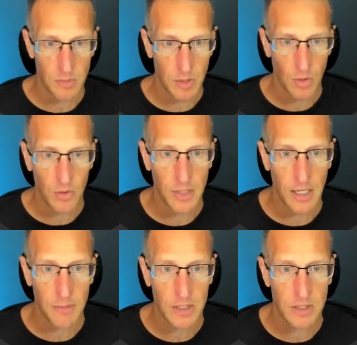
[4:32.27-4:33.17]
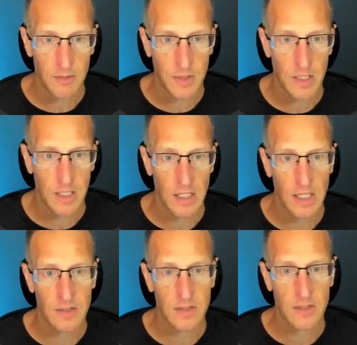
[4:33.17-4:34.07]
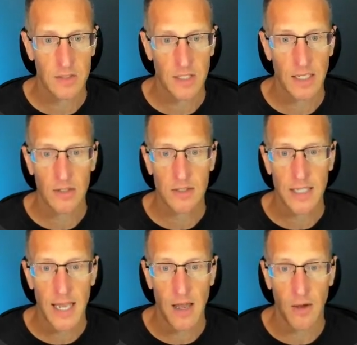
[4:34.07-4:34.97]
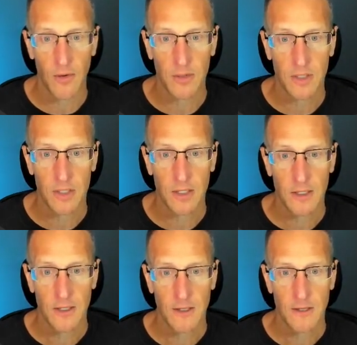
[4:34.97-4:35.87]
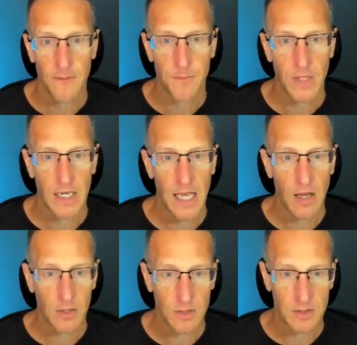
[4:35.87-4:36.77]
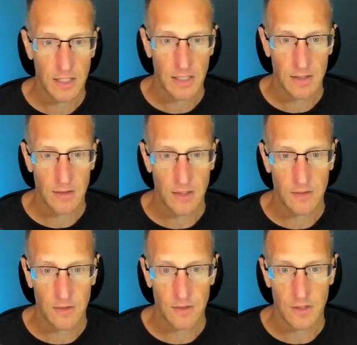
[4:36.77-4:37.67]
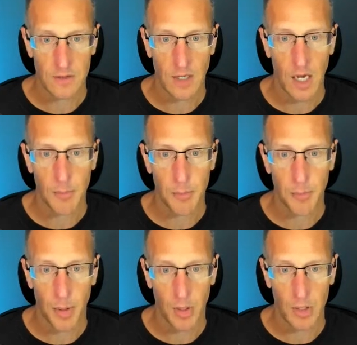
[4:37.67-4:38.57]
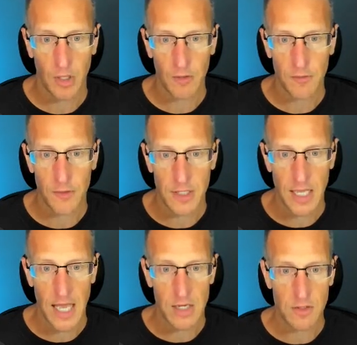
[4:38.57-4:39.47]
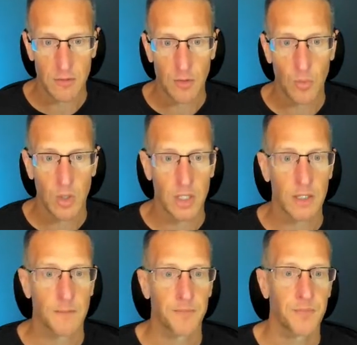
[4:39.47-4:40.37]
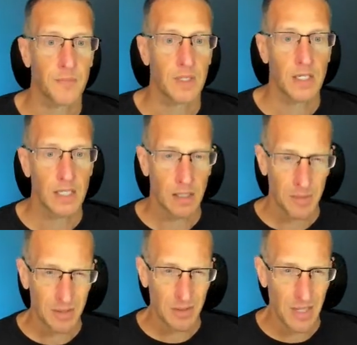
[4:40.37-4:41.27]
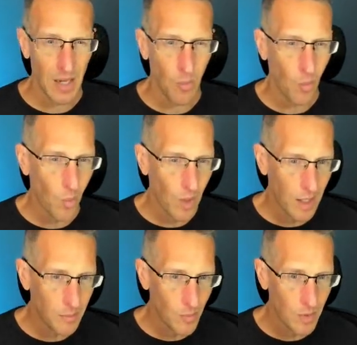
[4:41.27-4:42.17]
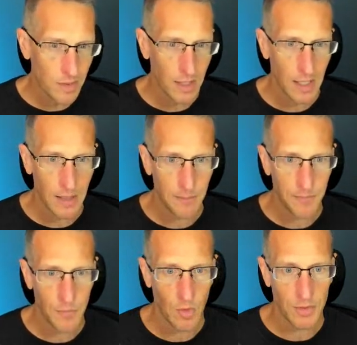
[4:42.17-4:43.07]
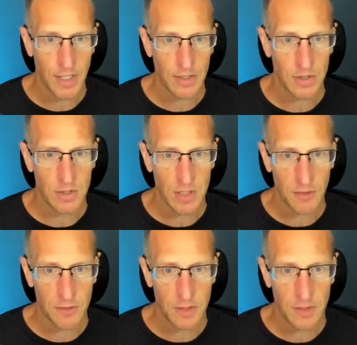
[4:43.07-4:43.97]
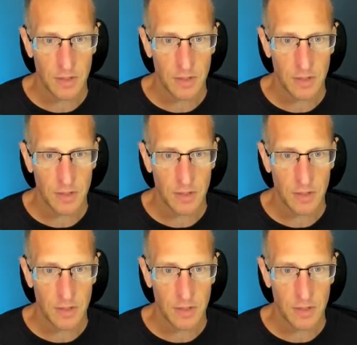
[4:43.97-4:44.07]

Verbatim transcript: I'm gonna hold down my Shift key and scale down. And now it looks like this is the top part of the edge of the wood. Now I'm gonna do that one more time, hold down the Shift,